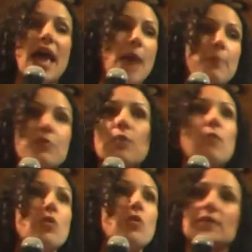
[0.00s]
and
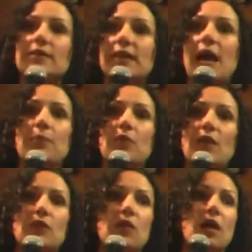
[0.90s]
promote to the top
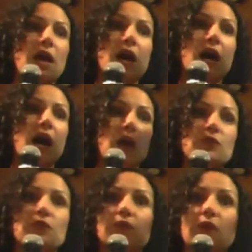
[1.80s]
level
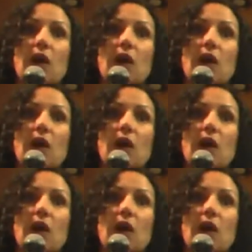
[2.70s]
of